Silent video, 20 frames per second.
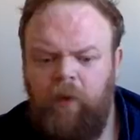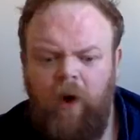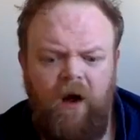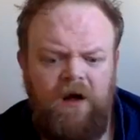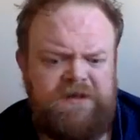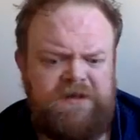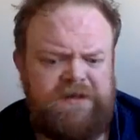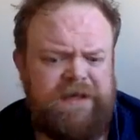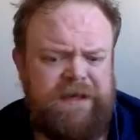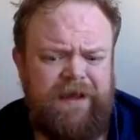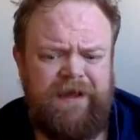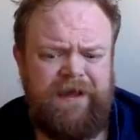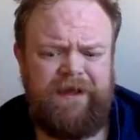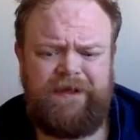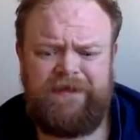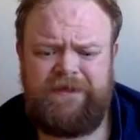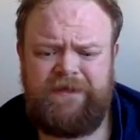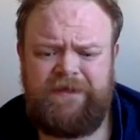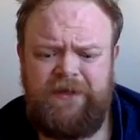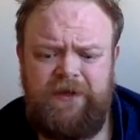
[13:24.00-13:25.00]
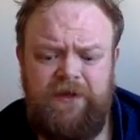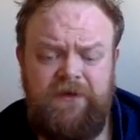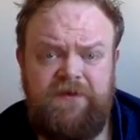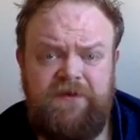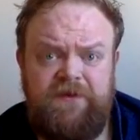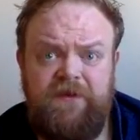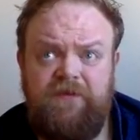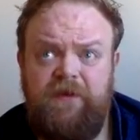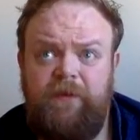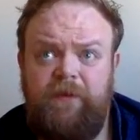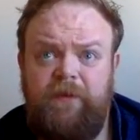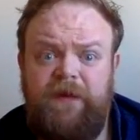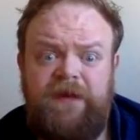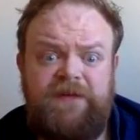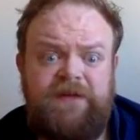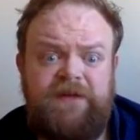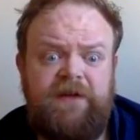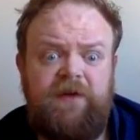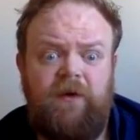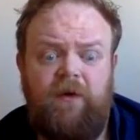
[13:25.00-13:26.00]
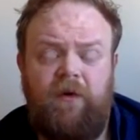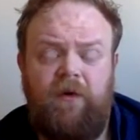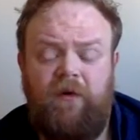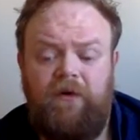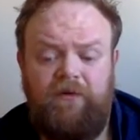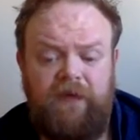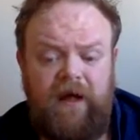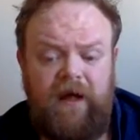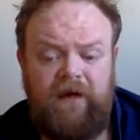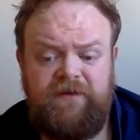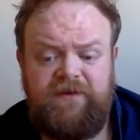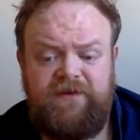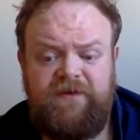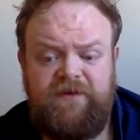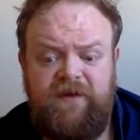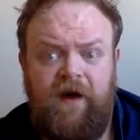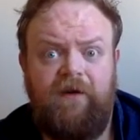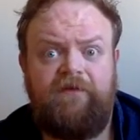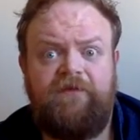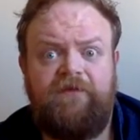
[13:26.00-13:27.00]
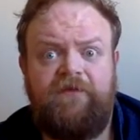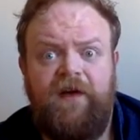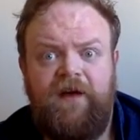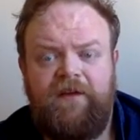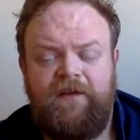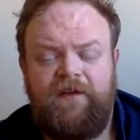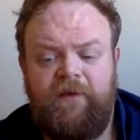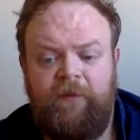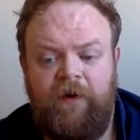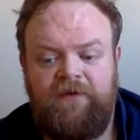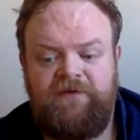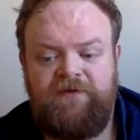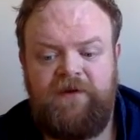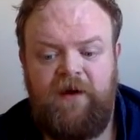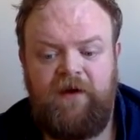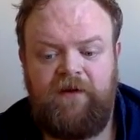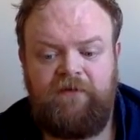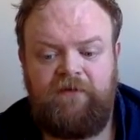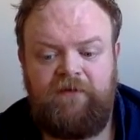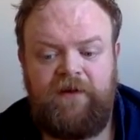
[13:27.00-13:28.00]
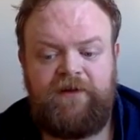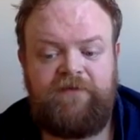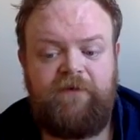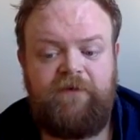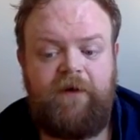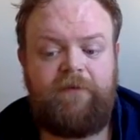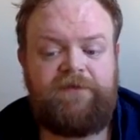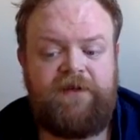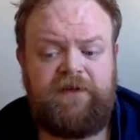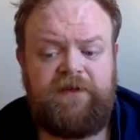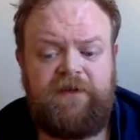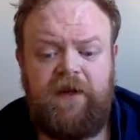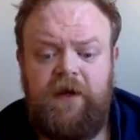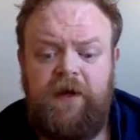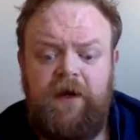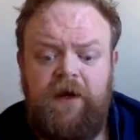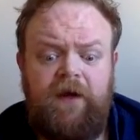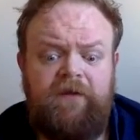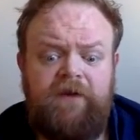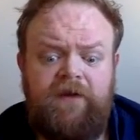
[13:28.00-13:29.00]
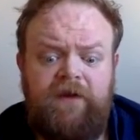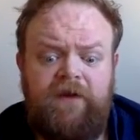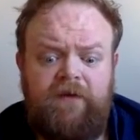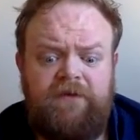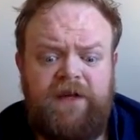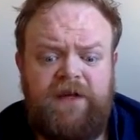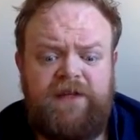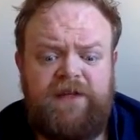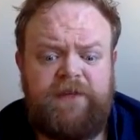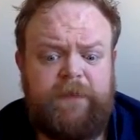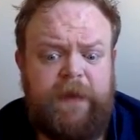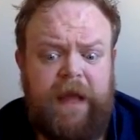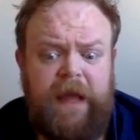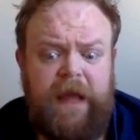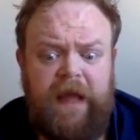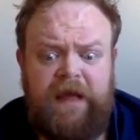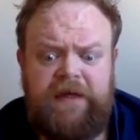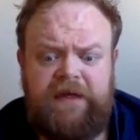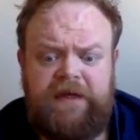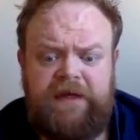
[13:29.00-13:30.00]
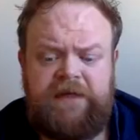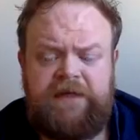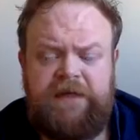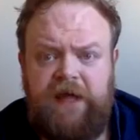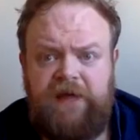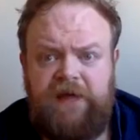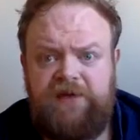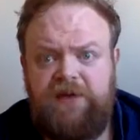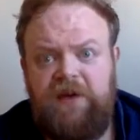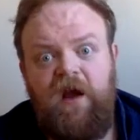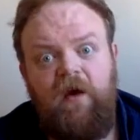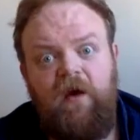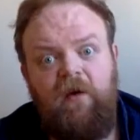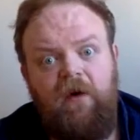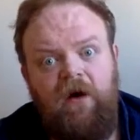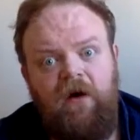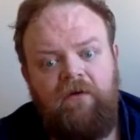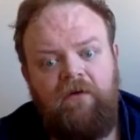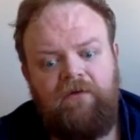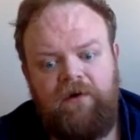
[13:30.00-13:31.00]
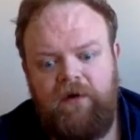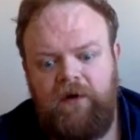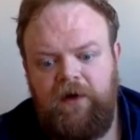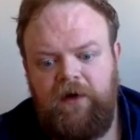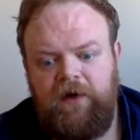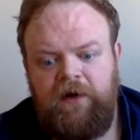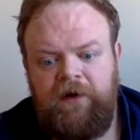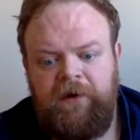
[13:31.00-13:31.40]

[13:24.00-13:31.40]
"What is the use of repeating all that stuff?" the Mock Turtle interrupted, "if you don't explain it as you go on?